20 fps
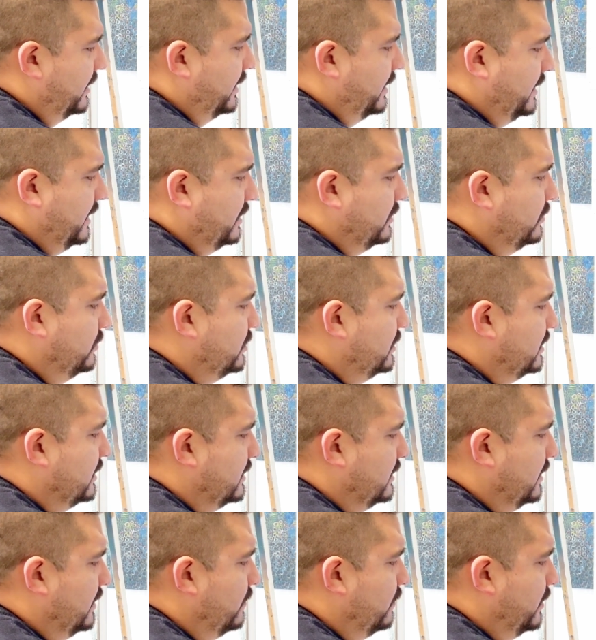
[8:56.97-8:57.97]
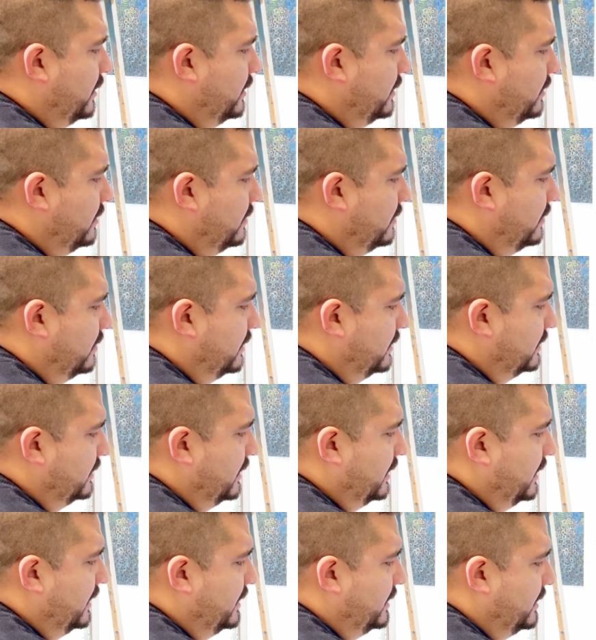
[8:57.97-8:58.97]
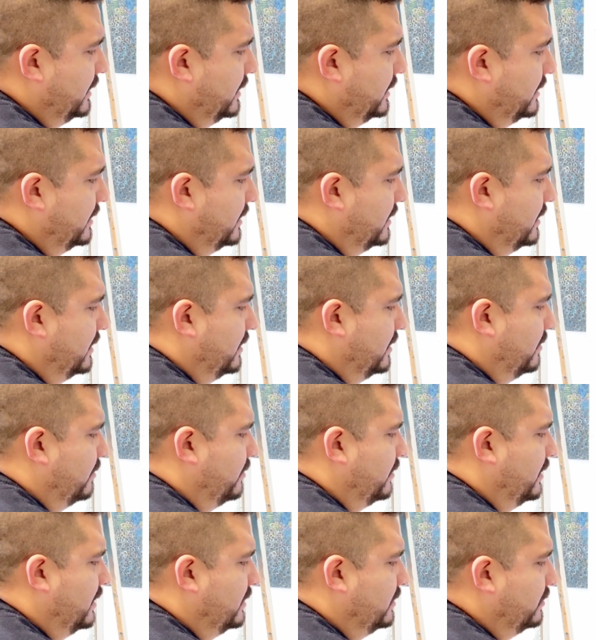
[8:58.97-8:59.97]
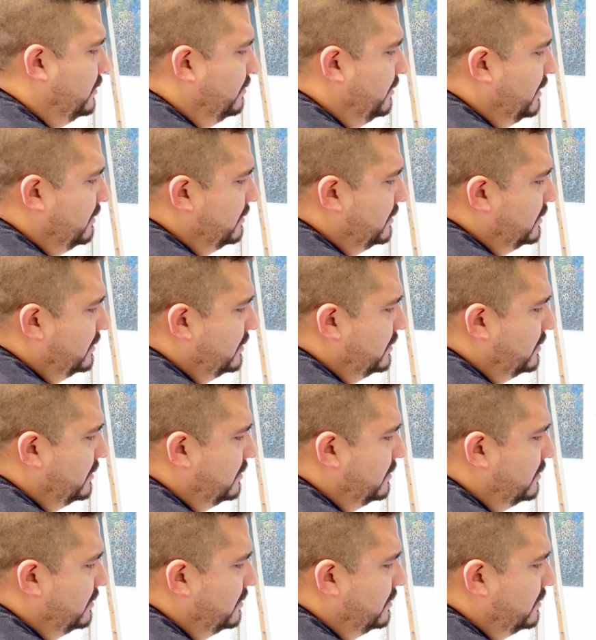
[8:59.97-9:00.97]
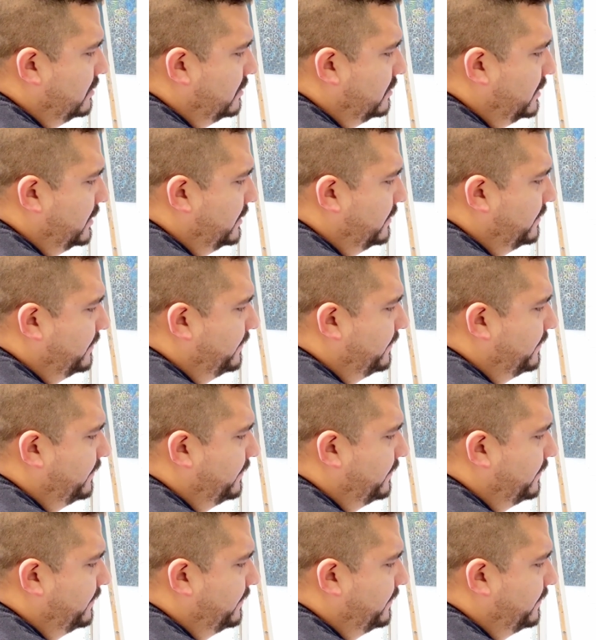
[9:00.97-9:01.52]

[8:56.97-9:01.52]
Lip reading: I'm using the same idea, but now I'm doing mountains, right?